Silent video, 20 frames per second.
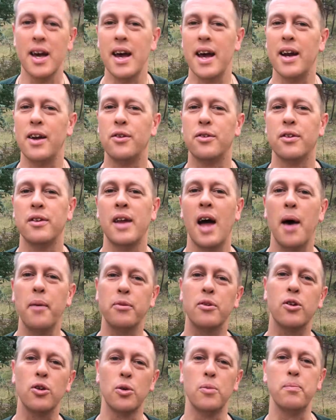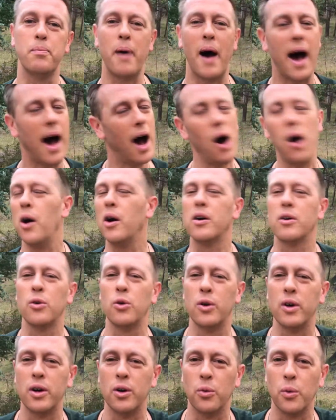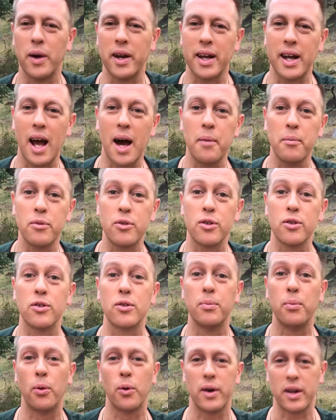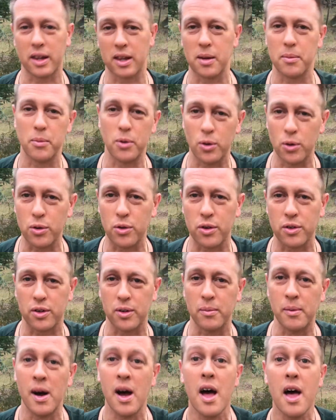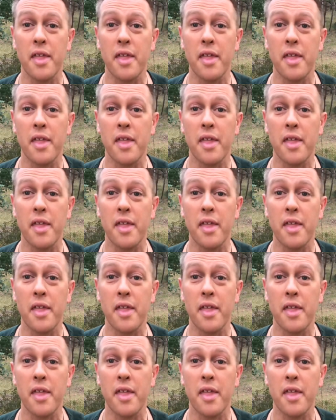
It is an absolute power oil when it comes to supporting the immune system.